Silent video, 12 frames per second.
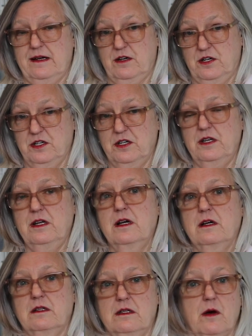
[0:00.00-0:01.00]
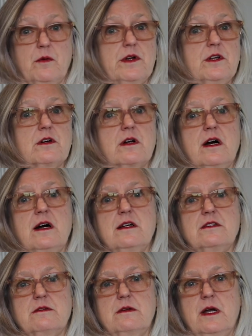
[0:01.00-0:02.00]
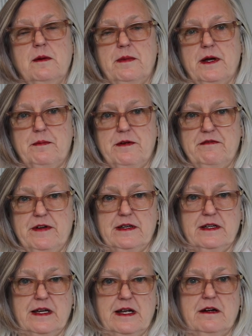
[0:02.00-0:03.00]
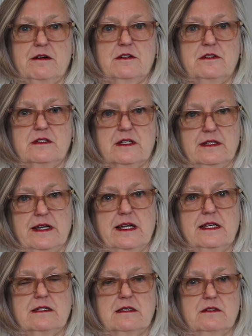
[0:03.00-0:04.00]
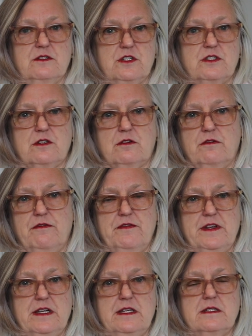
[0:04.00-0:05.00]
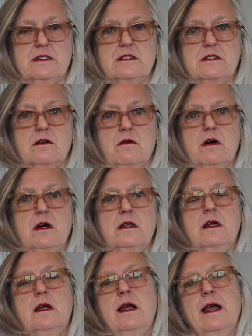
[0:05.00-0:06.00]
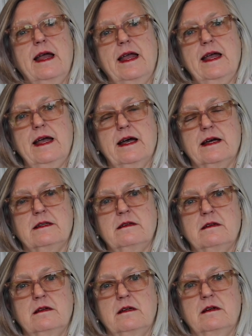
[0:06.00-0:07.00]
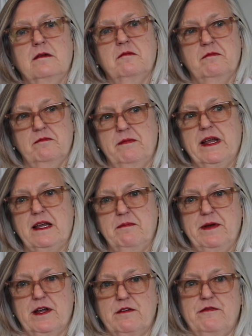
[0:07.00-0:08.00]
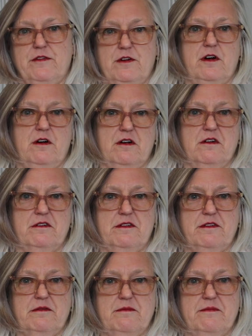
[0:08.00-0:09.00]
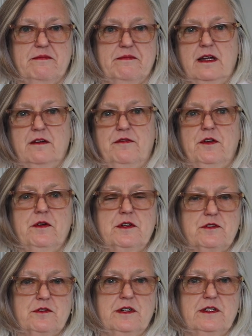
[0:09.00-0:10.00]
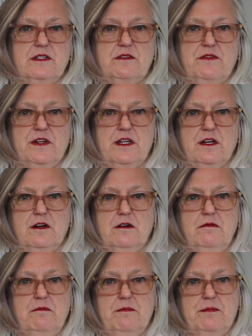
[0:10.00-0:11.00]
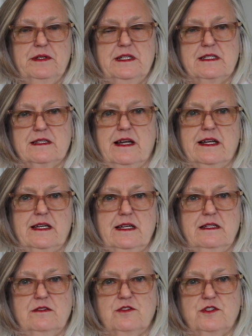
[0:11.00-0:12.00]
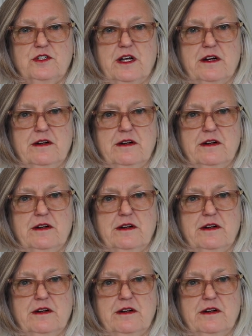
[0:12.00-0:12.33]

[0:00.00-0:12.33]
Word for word: could lower your cost by preventing errors, delays, and logistical fees and so on, and make it better for our earth. If you enjoyed this video, please like it, share